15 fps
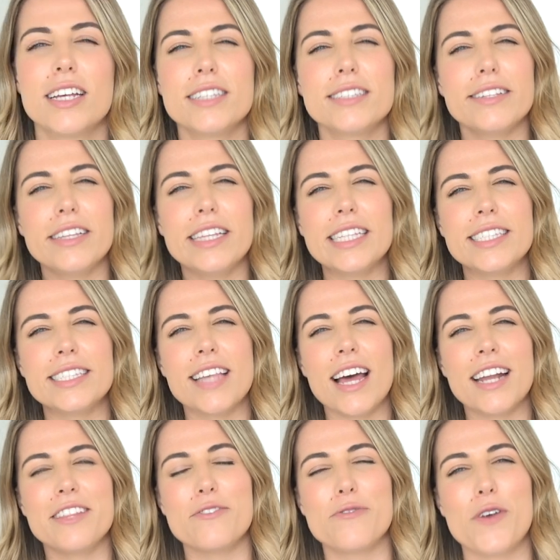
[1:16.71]
So let's
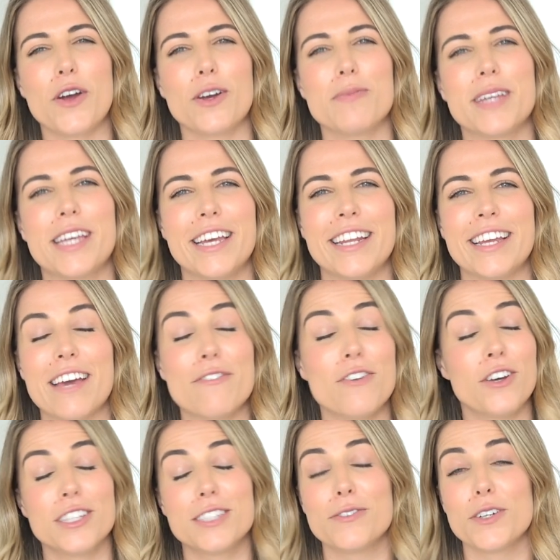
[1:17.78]
start at the very beginning. I've
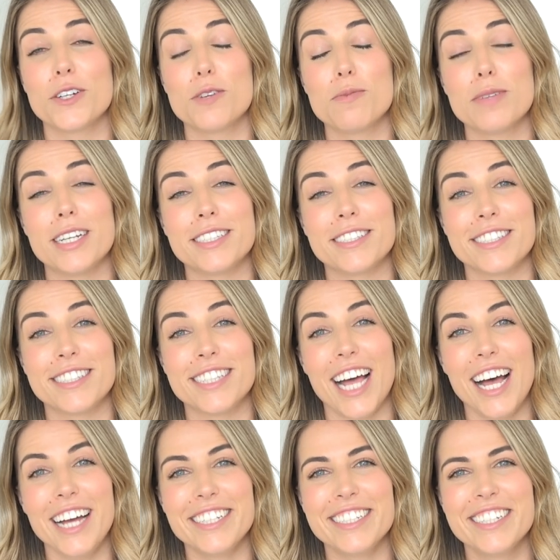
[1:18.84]
heard it's a very good place to
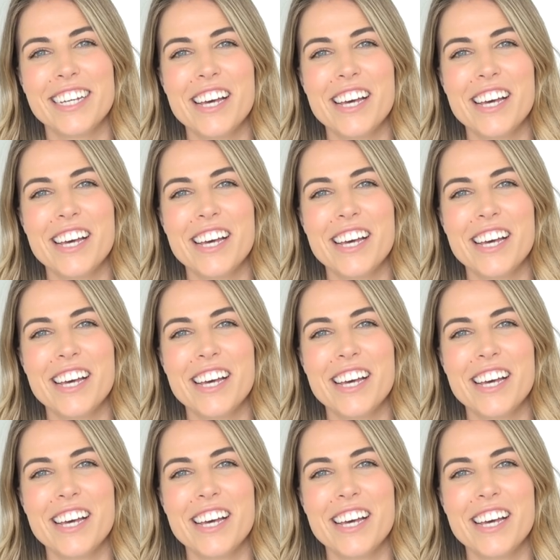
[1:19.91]
start.